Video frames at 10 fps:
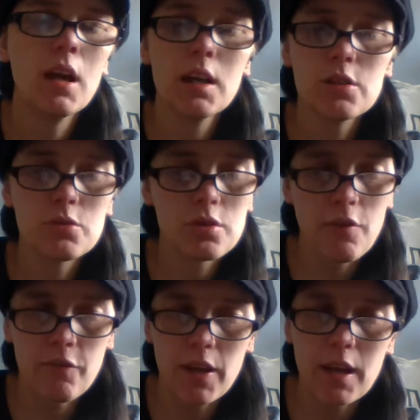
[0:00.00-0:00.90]
It's also
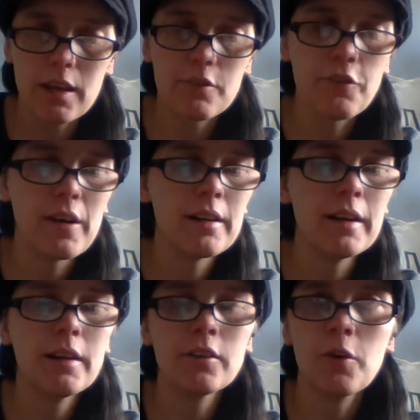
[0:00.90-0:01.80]
vegan
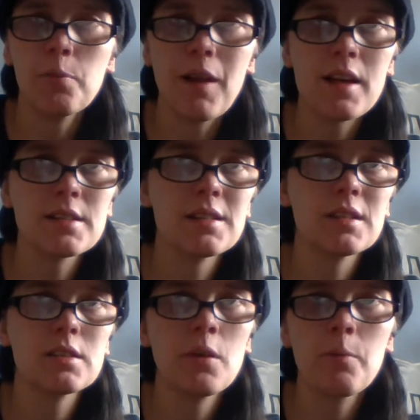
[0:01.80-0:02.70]
friendly, no
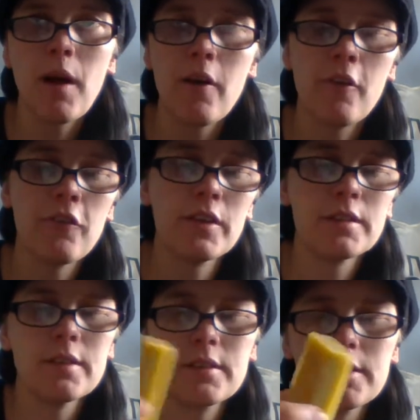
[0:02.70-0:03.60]
plastics, no
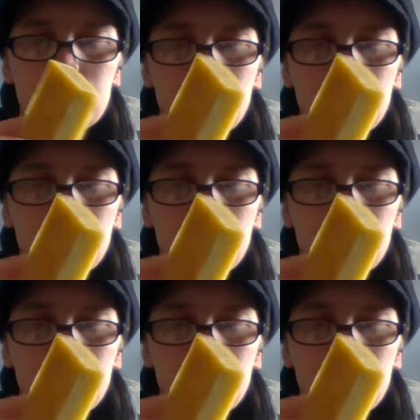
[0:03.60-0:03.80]
paraffins,